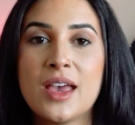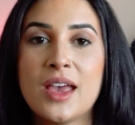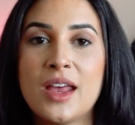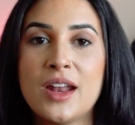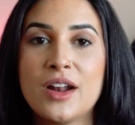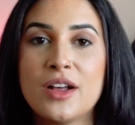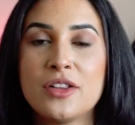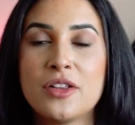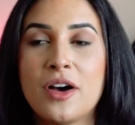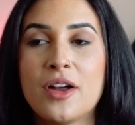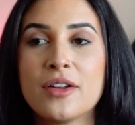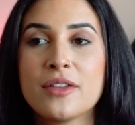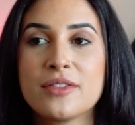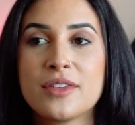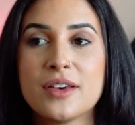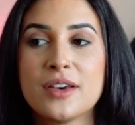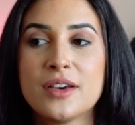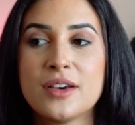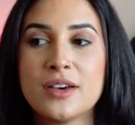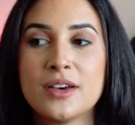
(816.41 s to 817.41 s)
and a
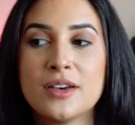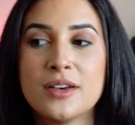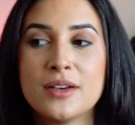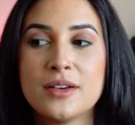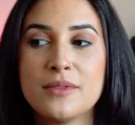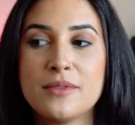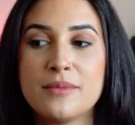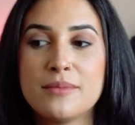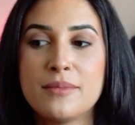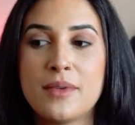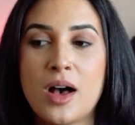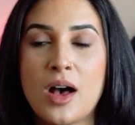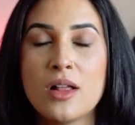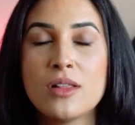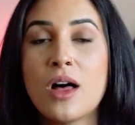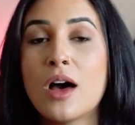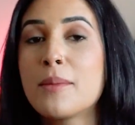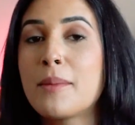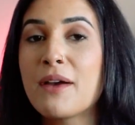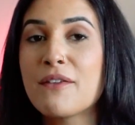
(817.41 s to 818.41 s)

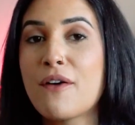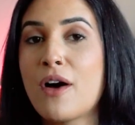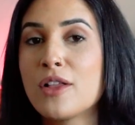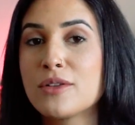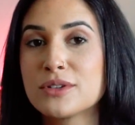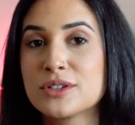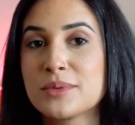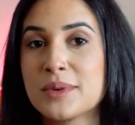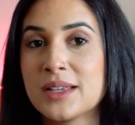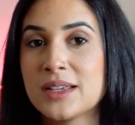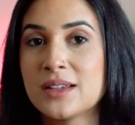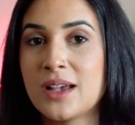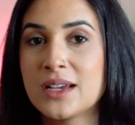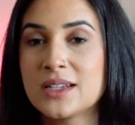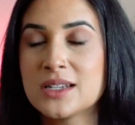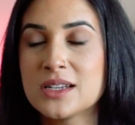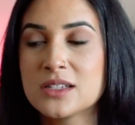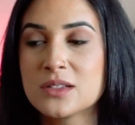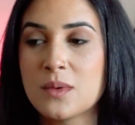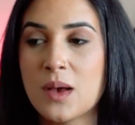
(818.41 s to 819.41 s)
lot of my followers really
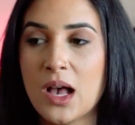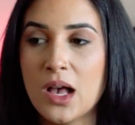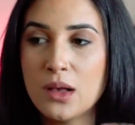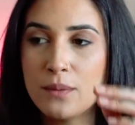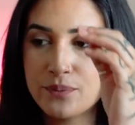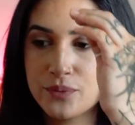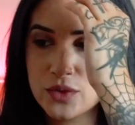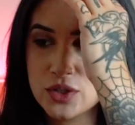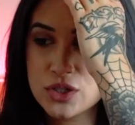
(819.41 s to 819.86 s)
liked it as well.